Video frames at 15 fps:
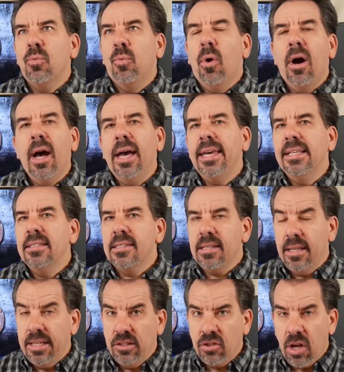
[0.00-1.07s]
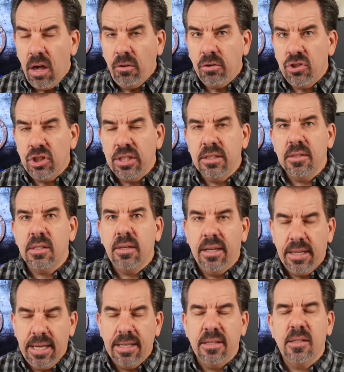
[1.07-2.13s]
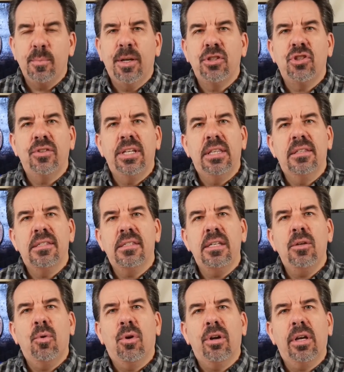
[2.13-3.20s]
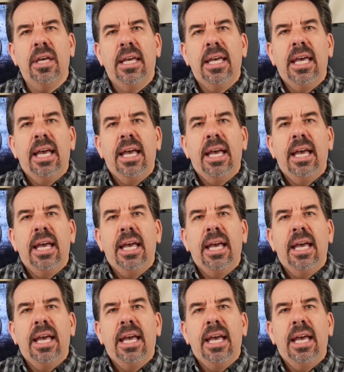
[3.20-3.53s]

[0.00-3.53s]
why in Scientology and again especially in the Sea Org